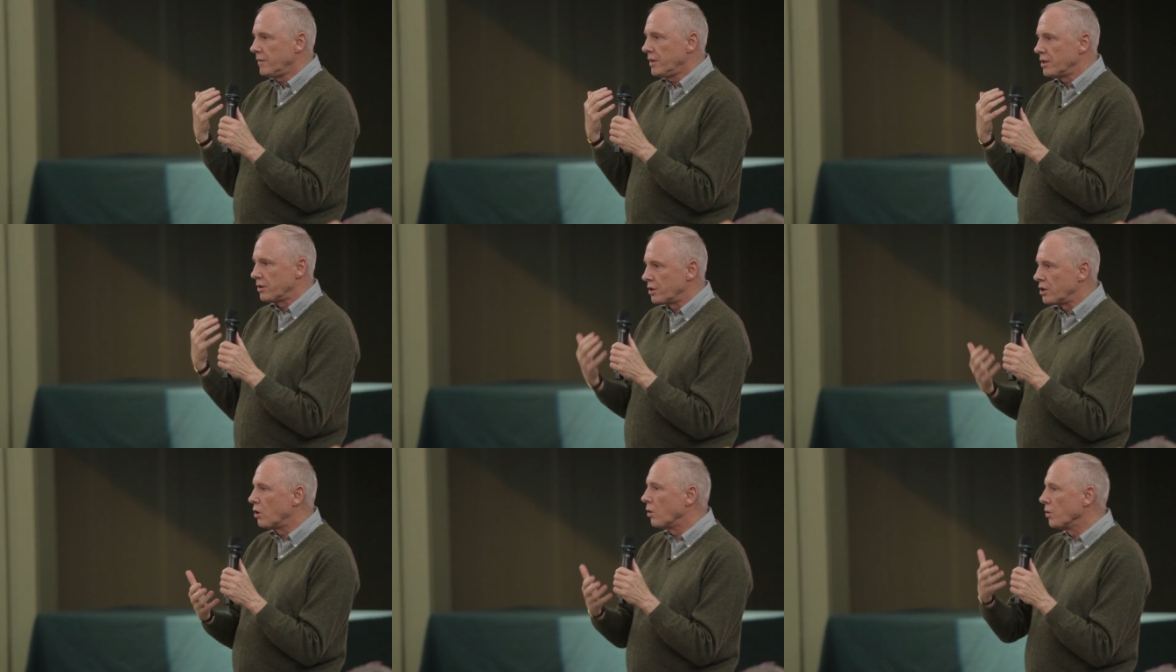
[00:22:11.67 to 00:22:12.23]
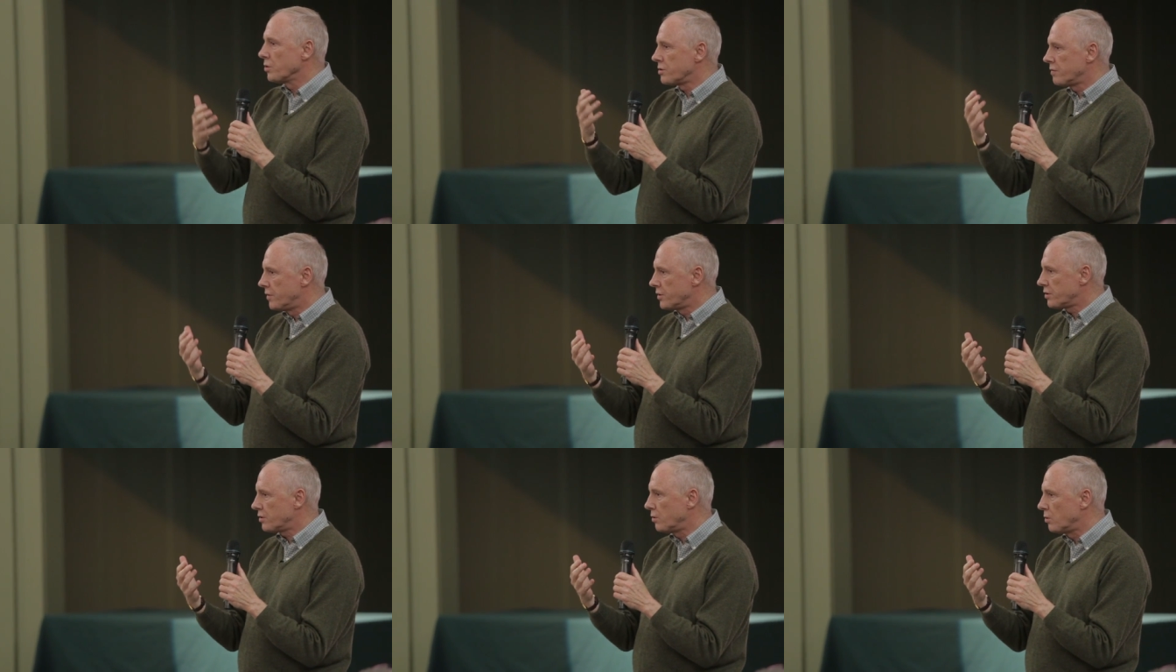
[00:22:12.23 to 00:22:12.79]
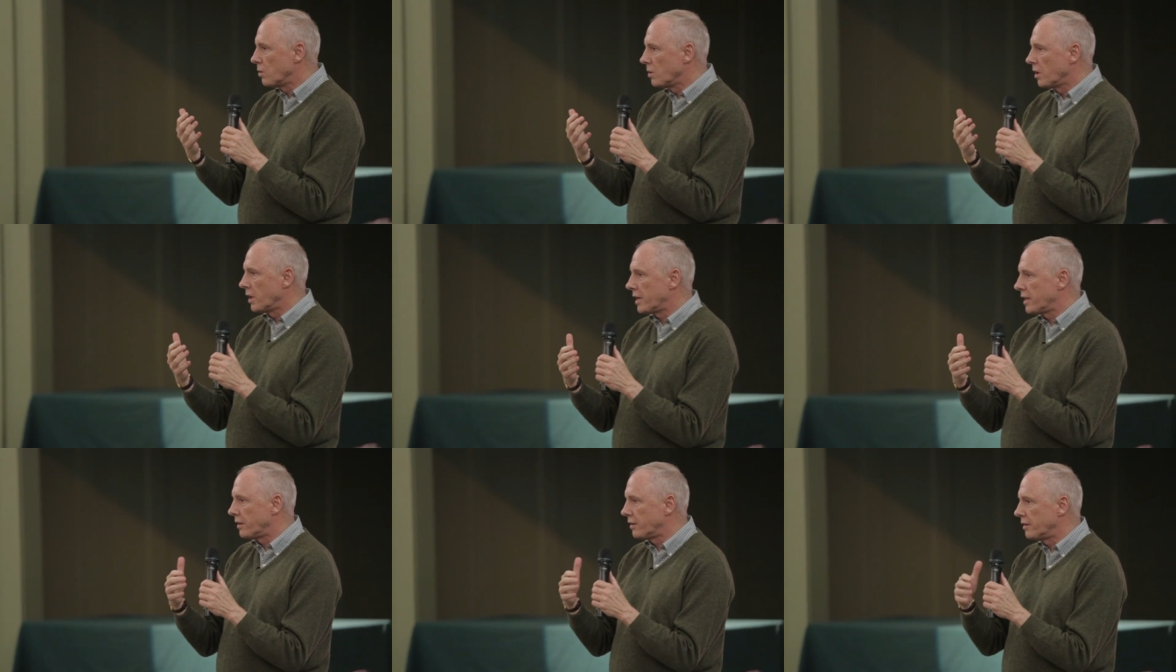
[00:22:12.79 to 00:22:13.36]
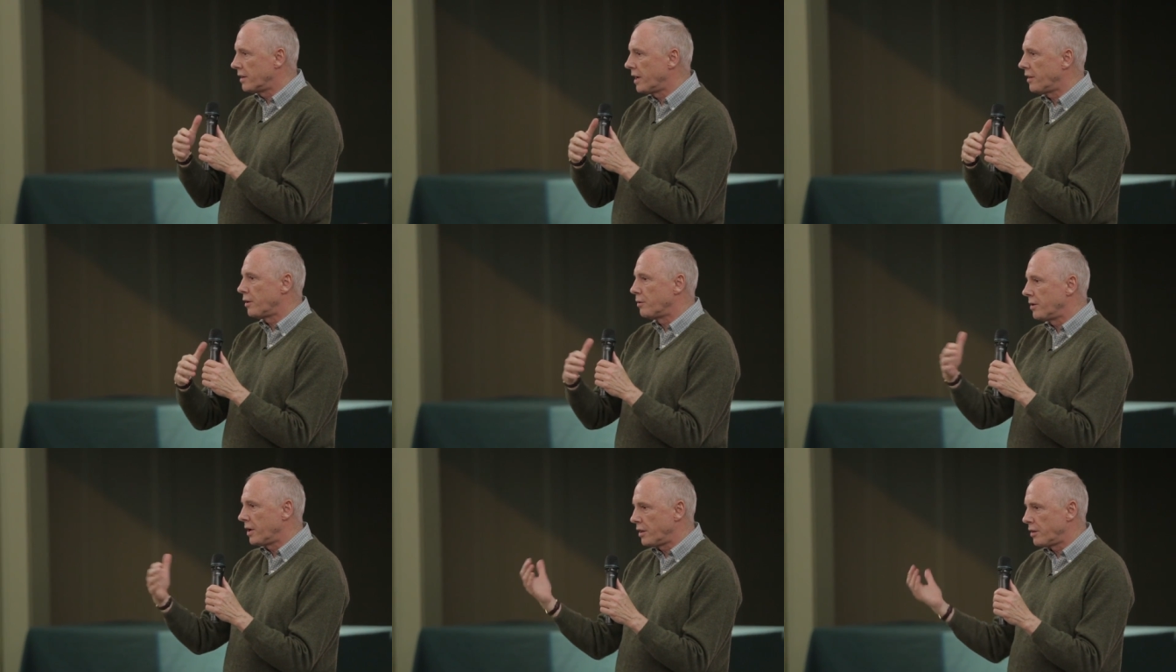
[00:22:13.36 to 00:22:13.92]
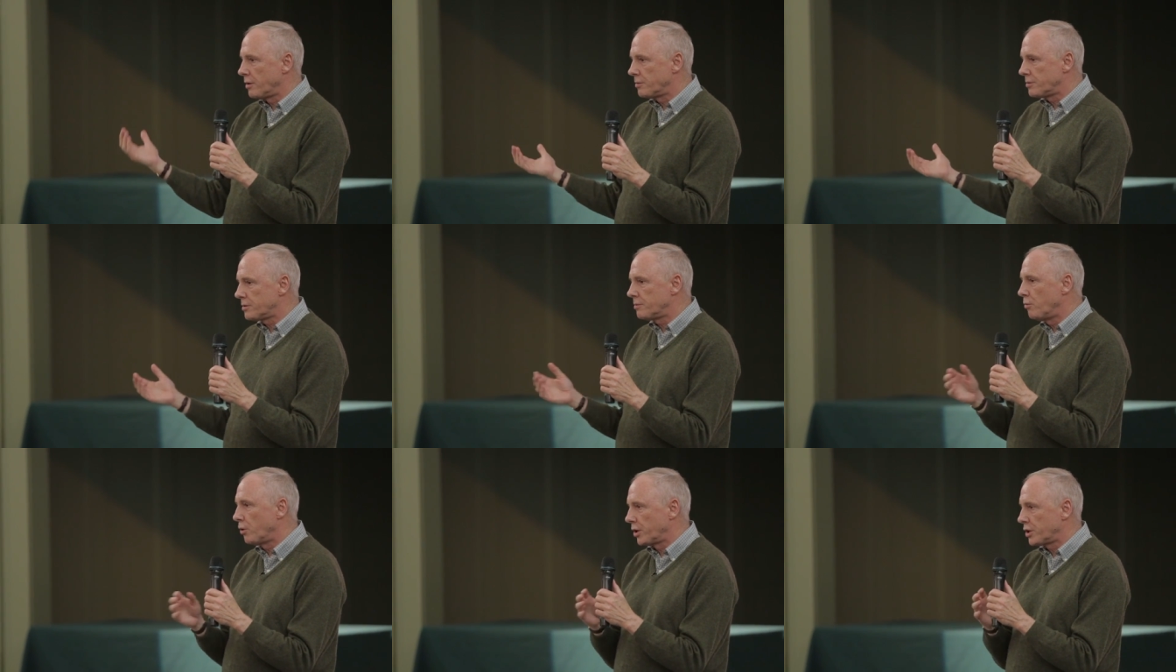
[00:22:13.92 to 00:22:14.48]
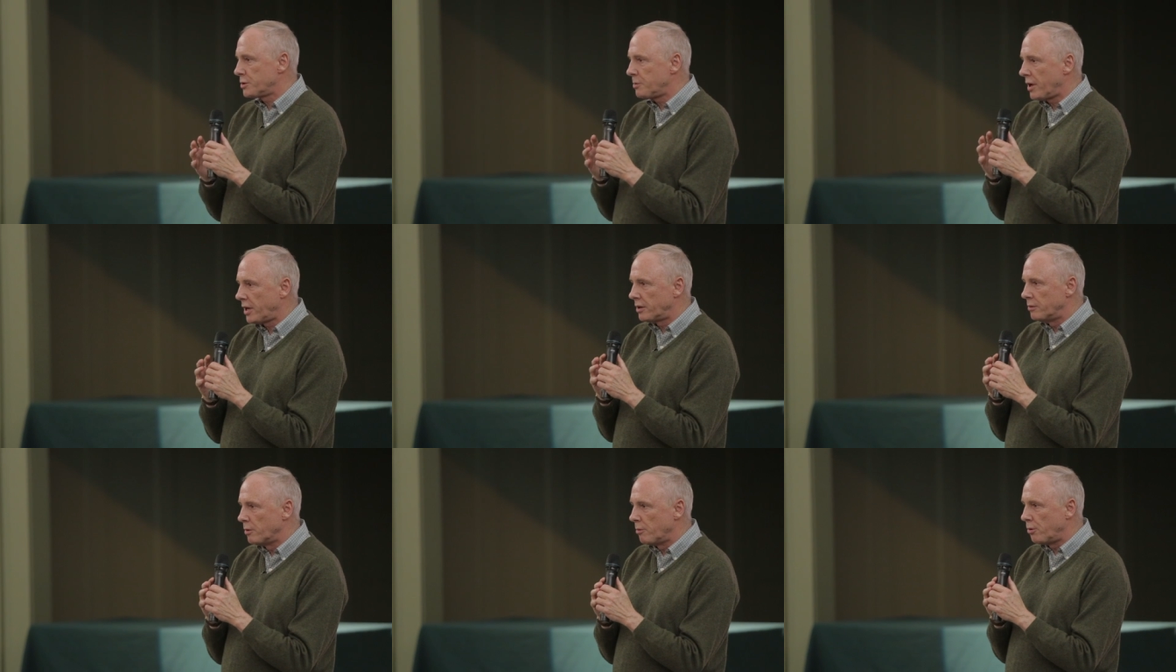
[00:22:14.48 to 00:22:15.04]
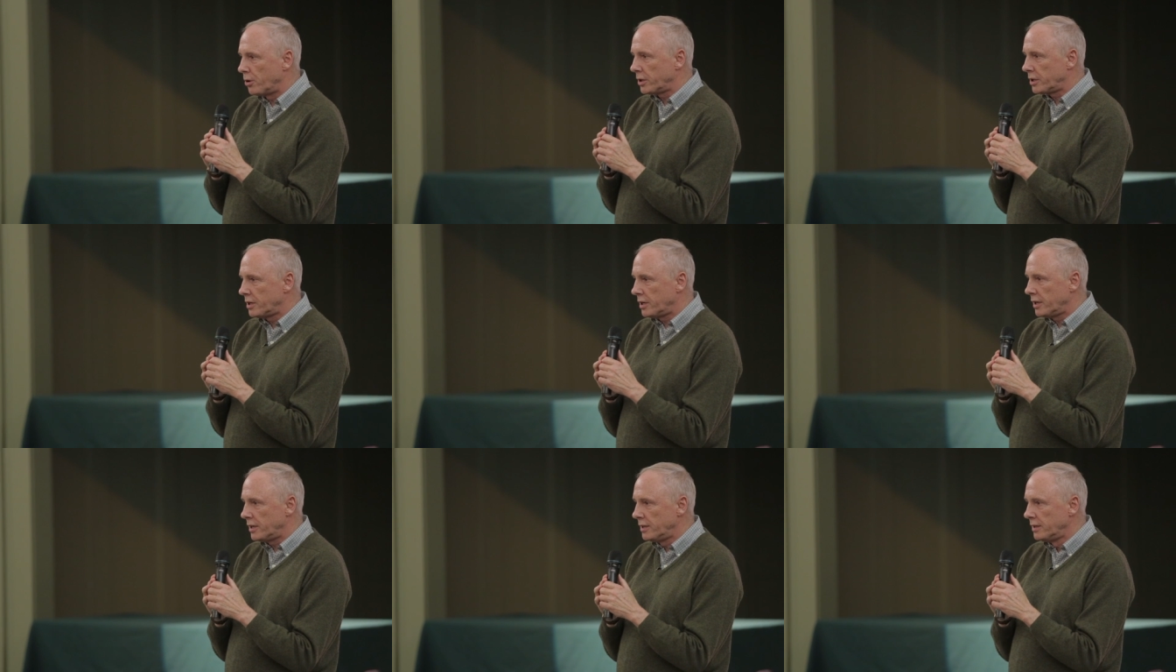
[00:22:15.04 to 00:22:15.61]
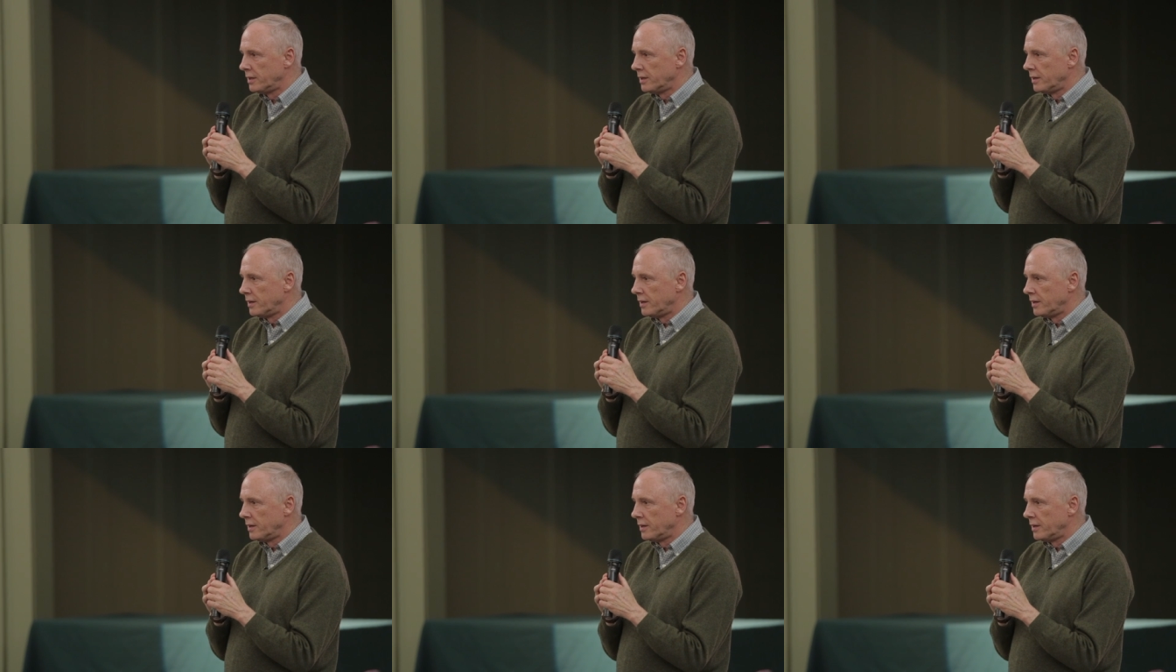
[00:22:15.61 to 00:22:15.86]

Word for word: you know, the goals of the school and, and, the, and this more expanded report card.